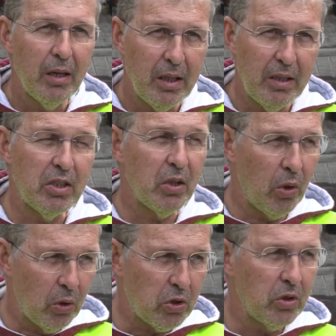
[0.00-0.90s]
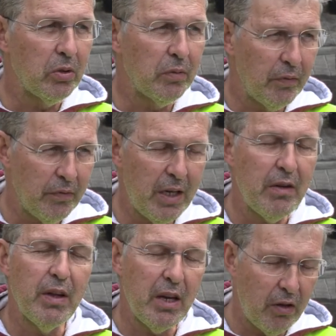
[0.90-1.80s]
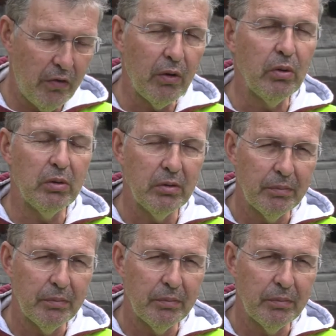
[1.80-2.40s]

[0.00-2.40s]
is also very very difficult